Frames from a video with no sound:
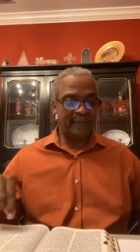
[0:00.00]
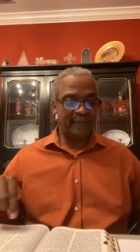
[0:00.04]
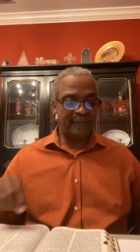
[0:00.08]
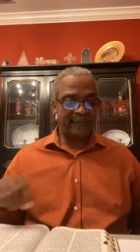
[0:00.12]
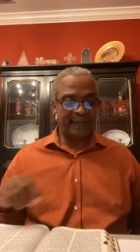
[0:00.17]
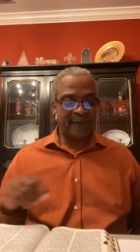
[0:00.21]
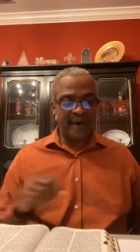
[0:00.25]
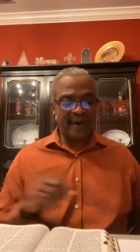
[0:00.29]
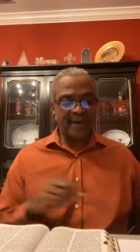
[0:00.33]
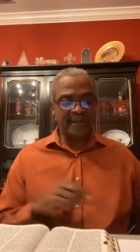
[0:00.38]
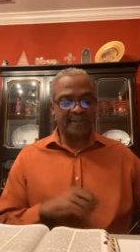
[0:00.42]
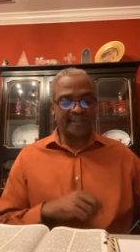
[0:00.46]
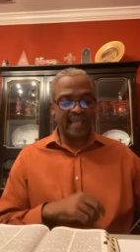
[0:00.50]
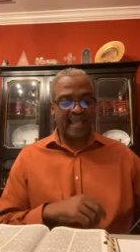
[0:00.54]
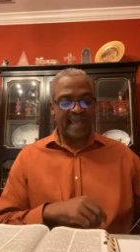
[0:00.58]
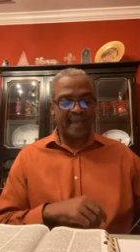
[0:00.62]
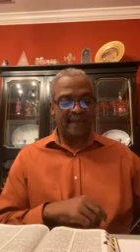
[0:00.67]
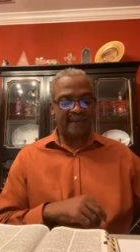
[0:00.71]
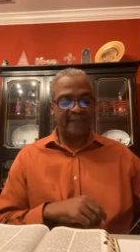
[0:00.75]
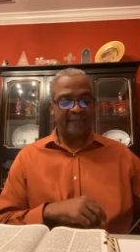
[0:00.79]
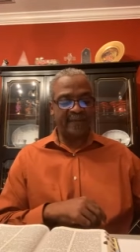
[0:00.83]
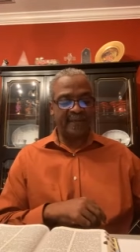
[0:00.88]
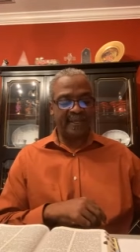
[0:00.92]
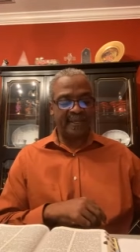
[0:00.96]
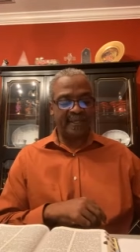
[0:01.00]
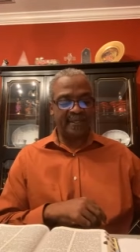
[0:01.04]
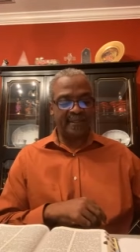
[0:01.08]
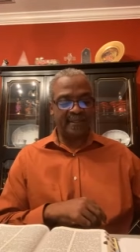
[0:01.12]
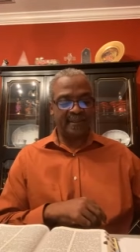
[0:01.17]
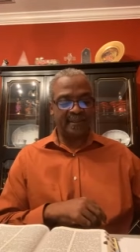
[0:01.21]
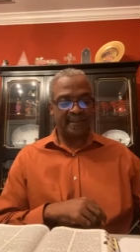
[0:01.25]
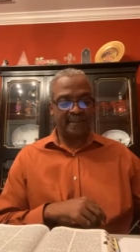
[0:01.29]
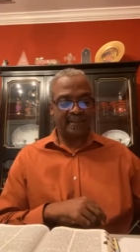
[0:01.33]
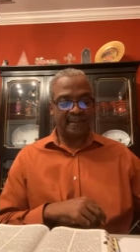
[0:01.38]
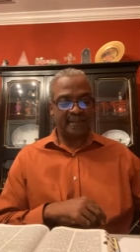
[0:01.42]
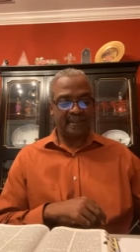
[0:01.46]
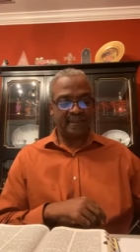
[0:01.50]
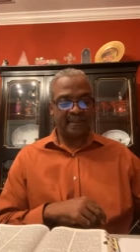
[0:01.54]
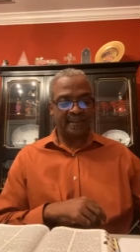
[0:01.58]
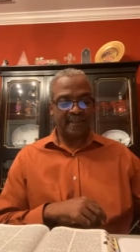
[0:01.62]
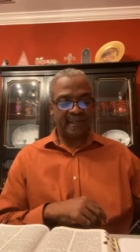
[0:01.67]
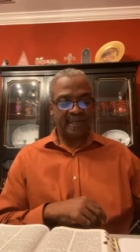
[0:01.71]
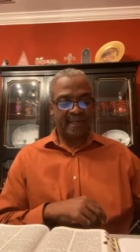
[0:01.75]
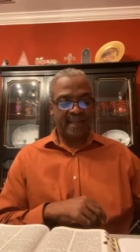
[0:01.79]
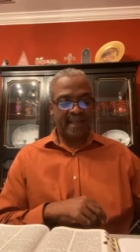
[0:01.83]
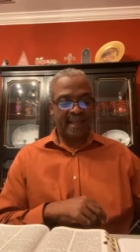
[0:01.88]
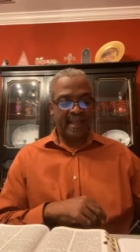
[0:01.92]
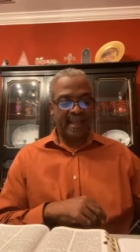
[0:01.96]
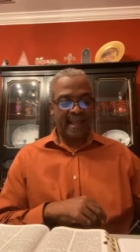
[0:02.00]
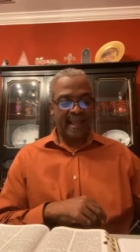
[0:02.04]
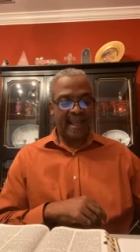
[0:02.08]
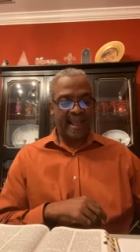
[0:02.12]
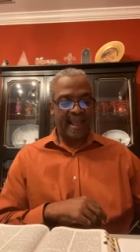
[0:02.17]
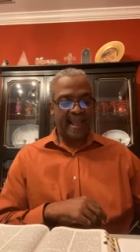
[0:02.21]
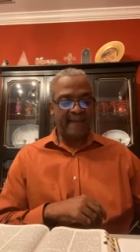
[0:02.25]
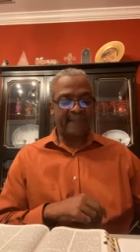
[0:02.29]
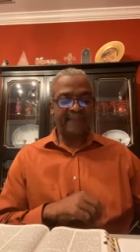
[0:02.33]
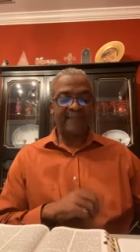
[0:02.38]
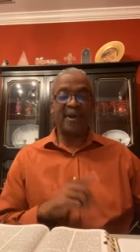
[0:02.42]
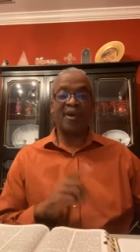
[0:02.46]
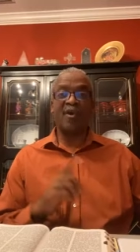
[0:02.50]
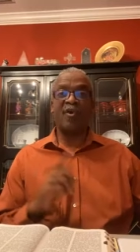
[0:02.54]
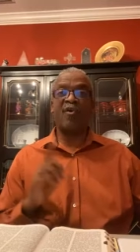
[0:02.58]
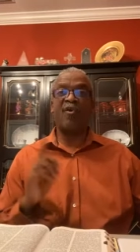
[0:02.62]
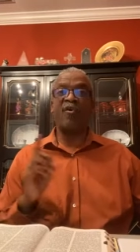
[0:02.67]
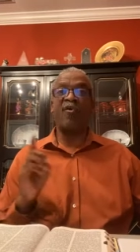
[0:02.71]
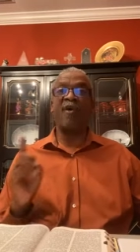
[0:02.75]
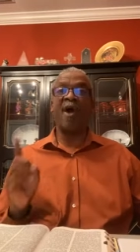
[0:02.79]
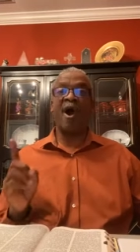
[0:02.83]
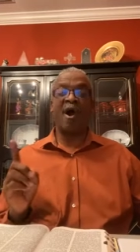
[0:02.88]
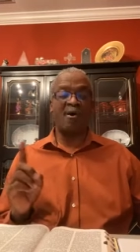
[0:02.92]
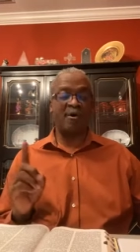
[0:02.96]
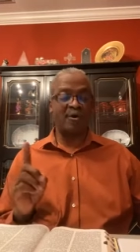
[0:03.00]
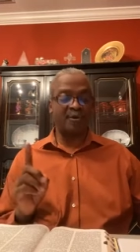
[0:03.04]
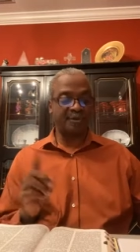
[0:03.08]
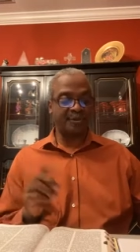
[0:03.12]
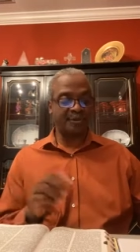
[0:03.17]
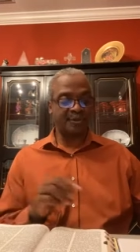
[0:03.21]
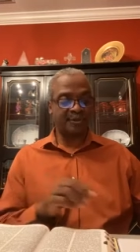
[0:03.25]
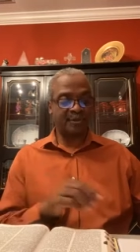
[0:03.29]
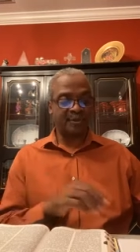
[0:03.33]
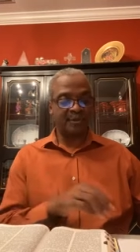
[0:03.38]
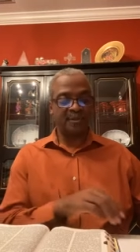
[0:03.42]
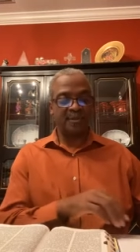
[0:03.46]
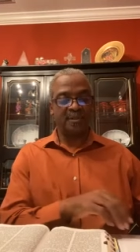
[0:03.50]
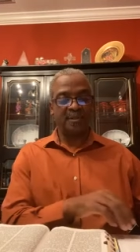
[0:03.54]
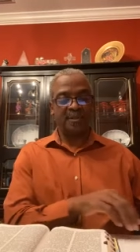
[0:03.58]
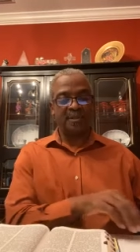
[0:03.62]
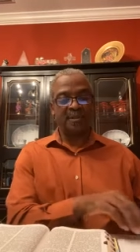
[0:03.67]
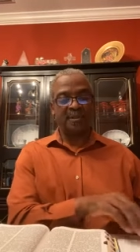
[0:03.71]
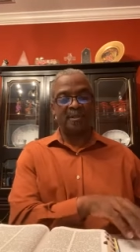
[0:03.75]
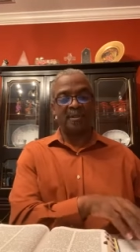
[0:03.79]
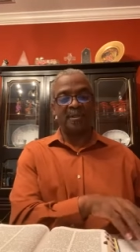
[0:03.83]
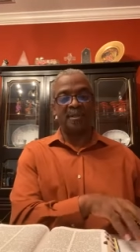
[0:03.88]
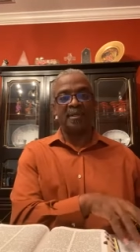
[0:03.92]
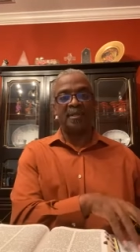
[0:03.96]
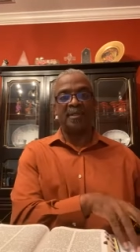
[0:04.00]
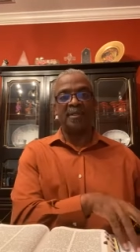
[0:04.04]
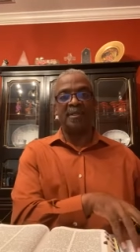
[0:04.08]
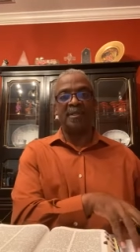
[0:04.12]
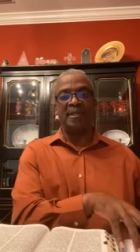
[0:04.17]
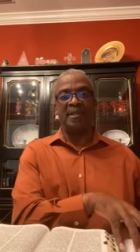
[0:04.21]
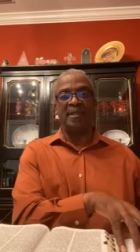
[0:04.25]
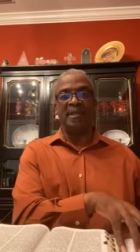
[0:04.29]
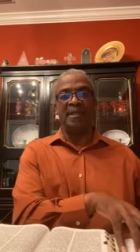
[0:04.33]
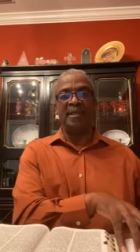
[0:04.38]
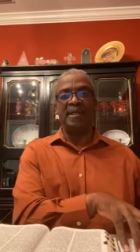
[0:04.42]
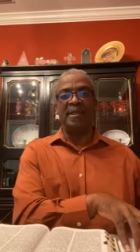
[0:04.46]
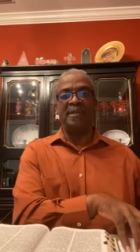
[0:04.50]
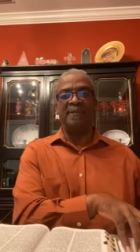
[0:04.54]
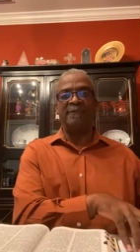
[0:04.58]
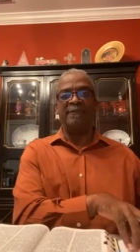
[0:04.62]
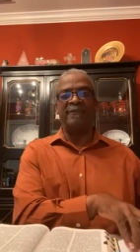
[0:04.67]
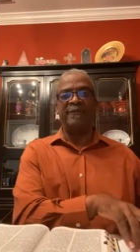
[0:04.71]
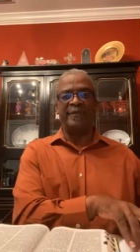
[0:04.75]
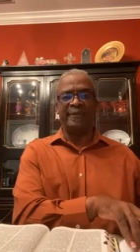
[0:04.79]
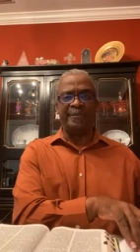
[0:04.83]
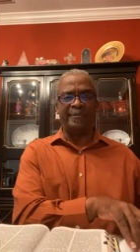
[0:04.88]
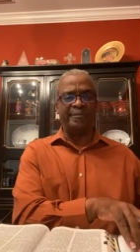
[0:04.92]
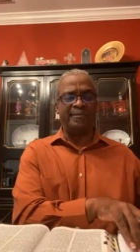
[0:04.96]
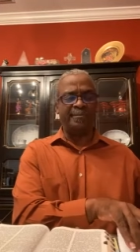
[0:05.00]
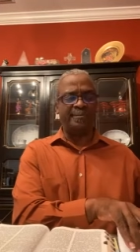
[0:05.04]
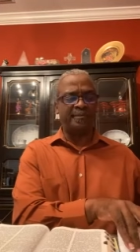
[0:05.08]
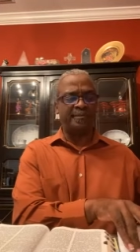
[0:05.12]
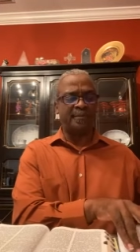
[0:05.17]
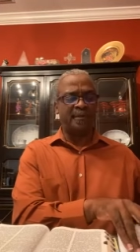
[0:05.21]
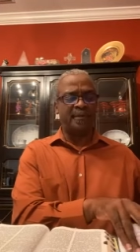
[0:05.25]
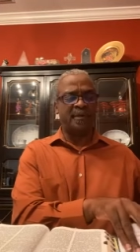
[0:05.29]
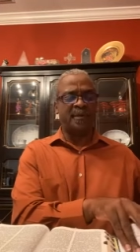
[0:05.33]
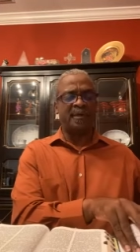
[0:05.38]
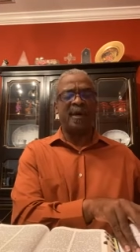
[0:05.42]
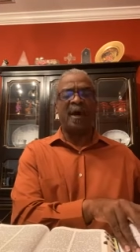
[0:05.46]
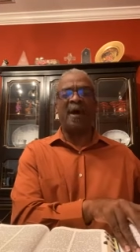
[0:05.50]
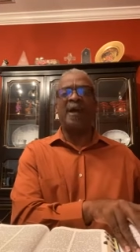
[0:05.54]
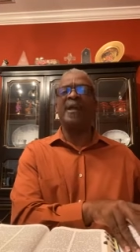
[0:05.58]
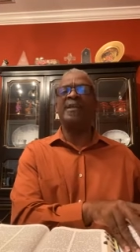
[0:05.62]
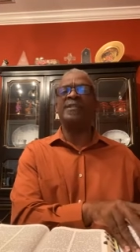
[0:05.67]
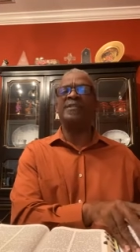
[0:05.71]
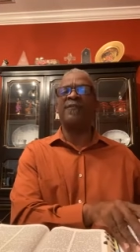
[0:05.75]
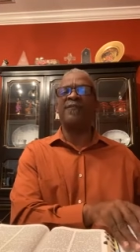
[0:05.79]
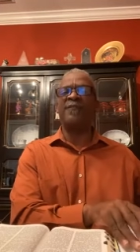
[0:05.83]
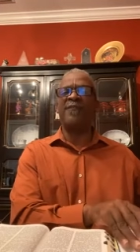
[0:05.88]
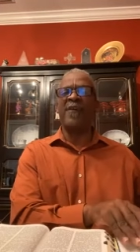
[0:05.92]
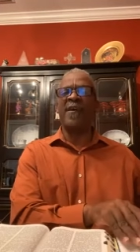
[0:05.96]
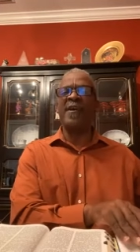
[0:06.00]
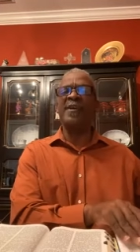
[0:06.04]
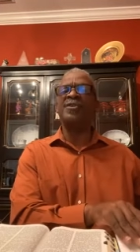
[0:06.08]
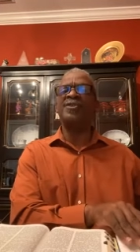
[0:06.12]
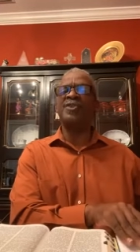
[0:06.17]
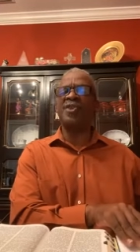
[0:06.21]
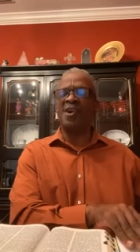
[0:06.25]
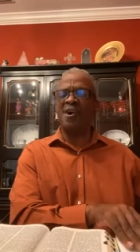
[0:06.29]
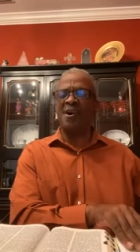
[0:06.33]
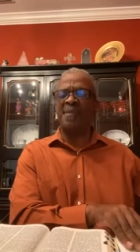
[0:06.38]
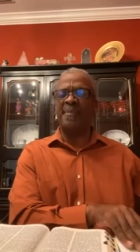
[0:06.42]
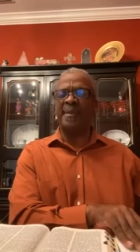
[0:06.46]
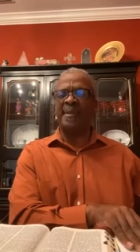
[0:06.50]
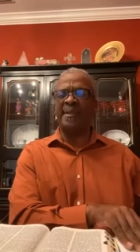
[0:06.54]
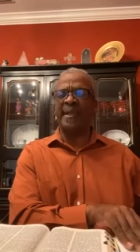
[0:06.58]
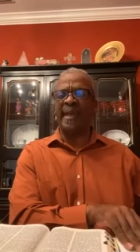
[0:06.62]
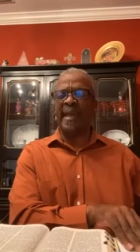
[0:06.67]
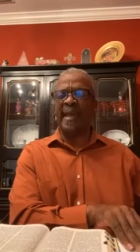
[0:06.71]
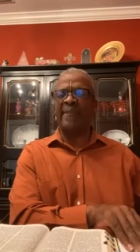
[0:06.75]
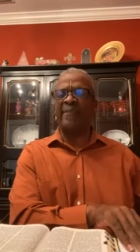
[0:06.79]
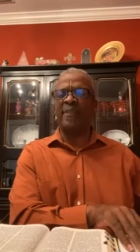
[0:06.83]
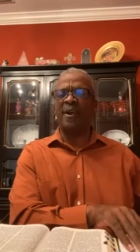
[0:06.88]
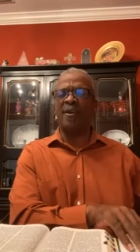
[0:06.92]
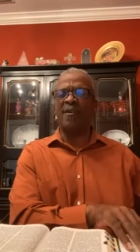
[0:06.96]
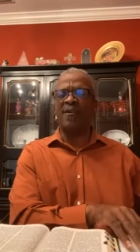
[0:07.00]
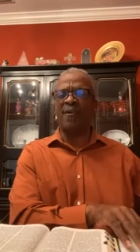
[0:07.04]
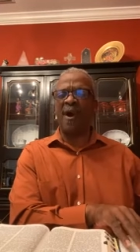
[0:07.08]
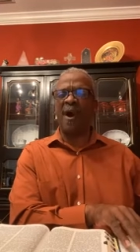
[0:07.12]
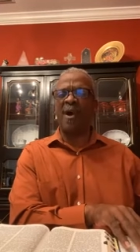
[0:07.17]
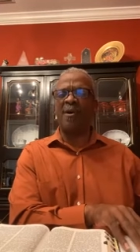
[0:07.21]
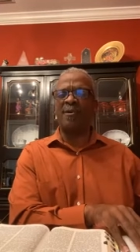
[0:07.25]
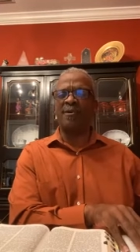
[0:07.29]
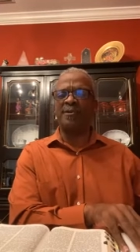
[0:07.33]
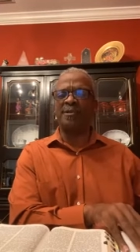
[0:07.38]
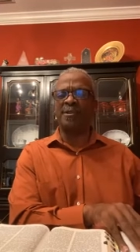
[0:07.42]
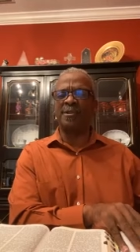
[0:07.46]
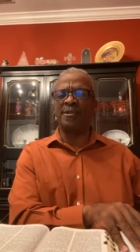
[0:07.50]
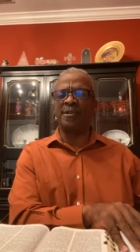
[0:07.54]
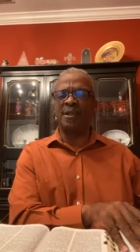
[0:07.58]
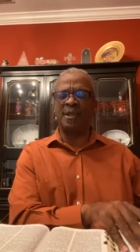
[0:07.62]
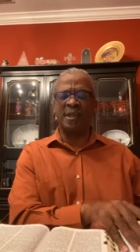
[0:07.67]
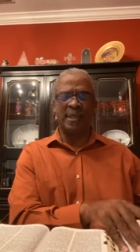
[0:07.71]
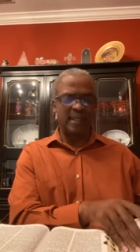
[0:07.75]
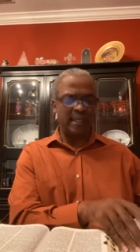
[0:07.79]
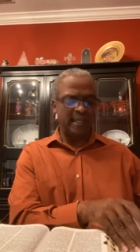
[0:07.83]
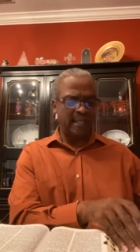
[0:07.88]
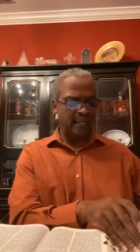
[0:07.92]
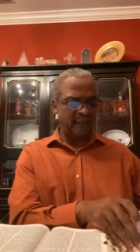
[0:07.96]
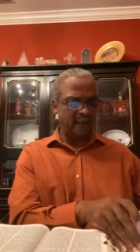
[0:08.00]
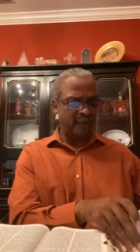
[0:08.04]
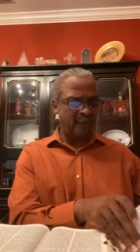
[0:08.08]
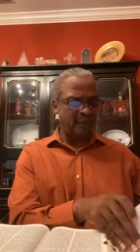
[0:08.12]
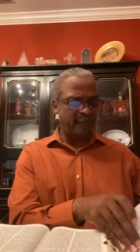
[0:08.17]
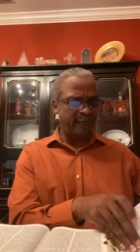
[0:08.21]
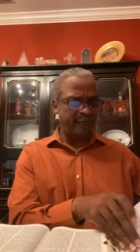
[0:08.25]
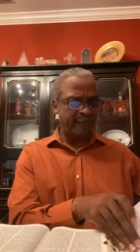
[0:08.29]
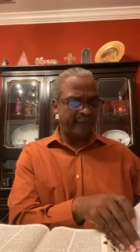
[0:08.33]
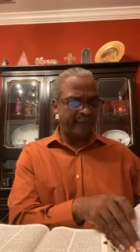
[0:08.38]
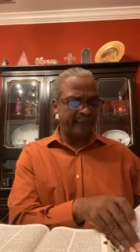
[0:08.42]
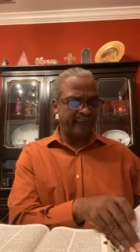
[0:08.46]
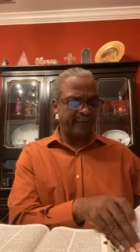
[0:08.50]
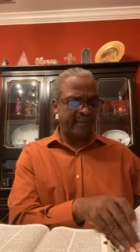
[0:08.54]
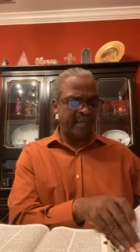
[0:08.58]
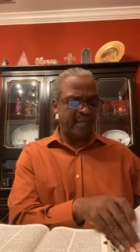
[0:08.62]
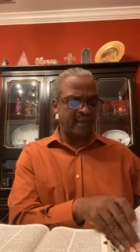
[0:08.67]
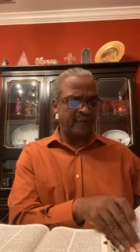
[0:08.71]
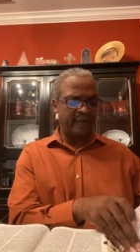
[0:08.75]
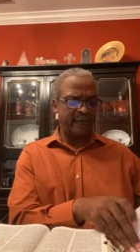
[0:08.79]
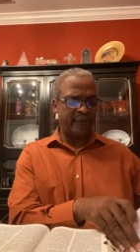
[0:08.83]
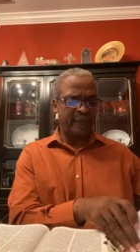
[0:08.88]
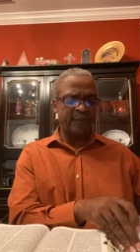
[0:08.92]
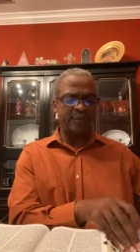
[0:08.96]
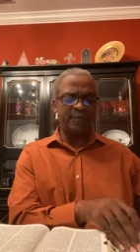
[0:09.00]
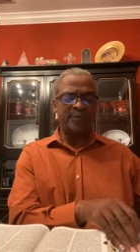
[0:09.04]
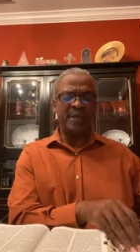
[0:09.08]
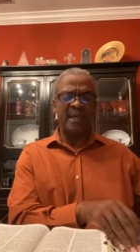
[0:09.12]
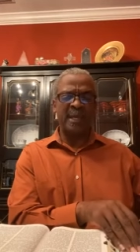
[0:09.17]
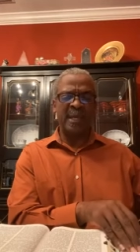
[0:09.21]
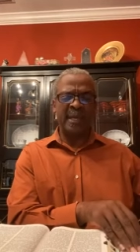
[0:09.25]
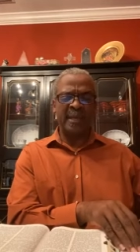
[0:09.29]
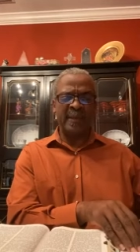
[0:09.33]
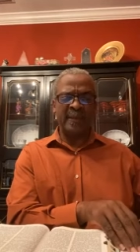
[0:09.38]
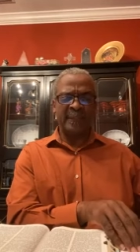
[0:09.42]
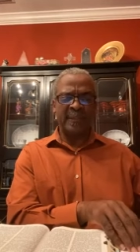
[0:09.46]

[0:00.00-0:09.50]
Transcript: The first advent had the cross in view. His first coming had the cross in view. In view.